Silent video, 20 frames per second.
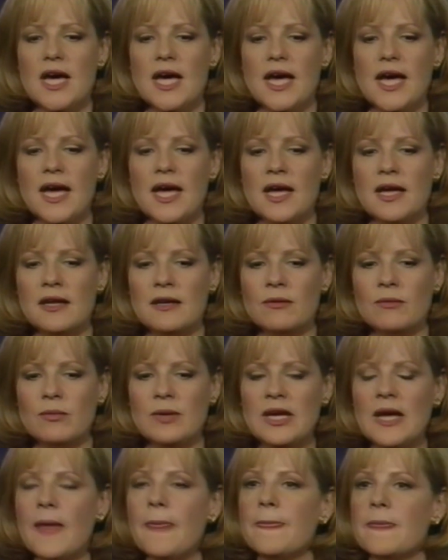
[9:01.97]
And we
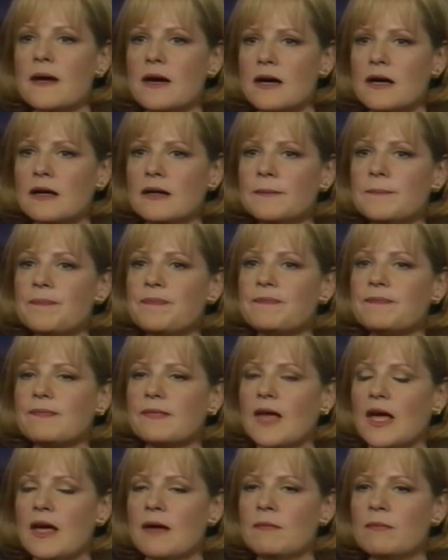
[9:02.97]
get there,
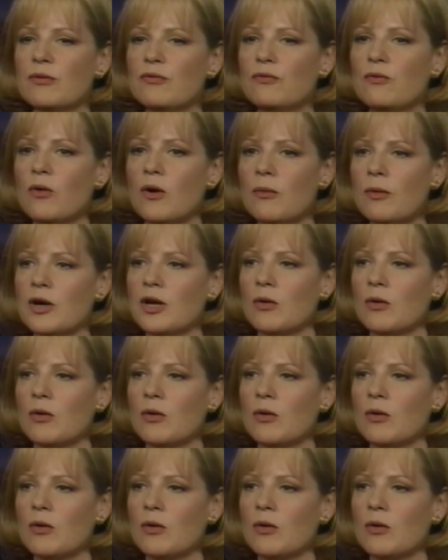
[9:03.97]
and before we're going